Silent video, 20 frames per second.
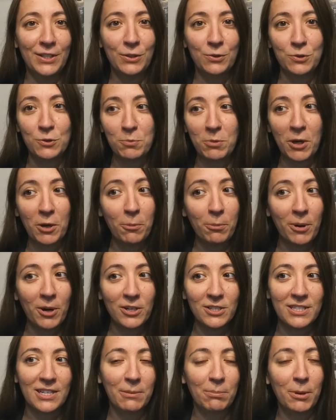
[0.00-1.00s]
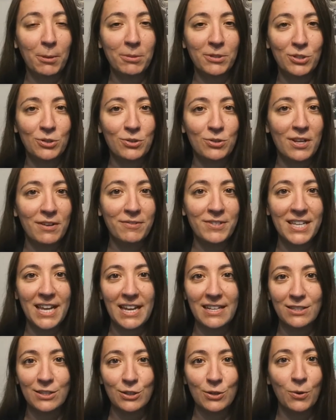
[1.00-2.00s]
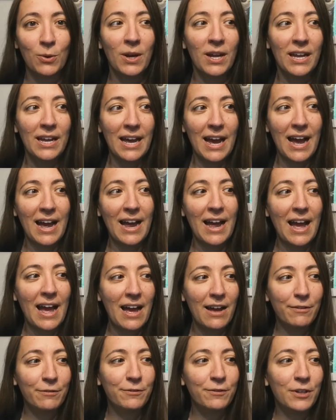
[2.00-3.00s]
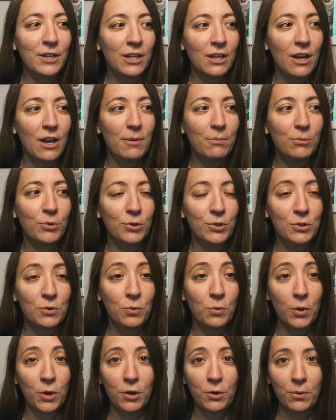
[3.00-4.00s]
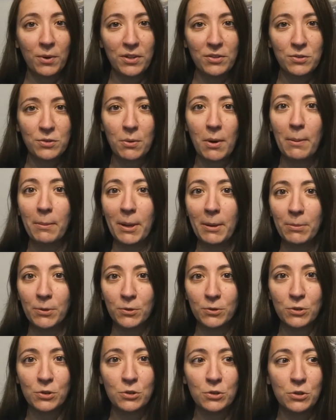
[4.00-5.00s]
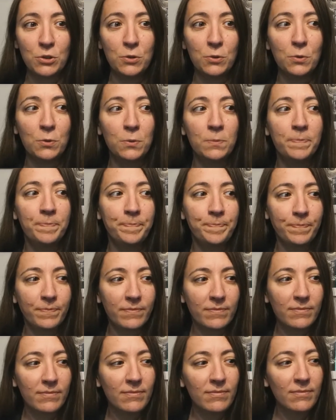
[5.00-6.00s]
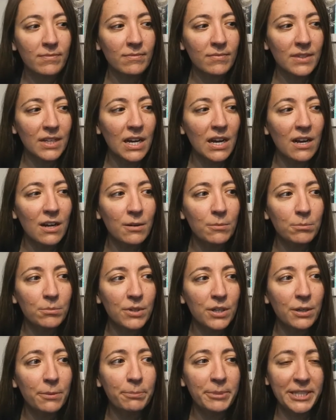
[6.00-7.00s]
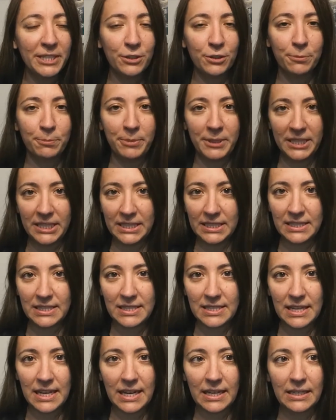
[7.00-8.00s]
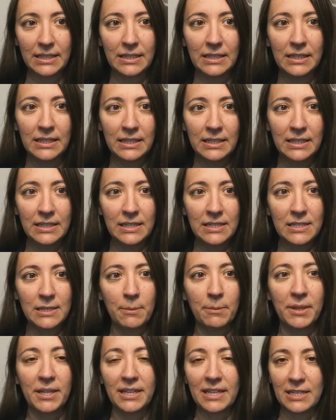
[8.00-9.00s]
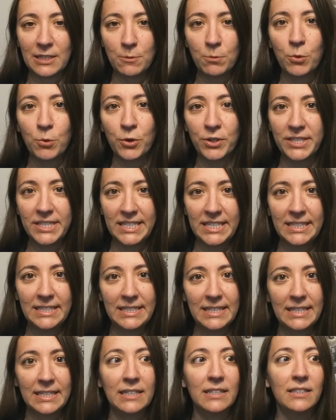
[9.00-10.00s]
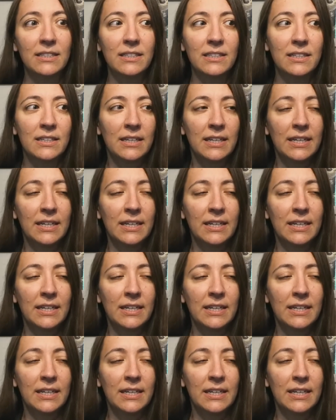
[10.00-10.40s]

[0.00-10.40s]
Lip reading: spare parts that publishers have sent, so I have a lot more to work with, so I'm able to do a bigger piece and something that's more detailed.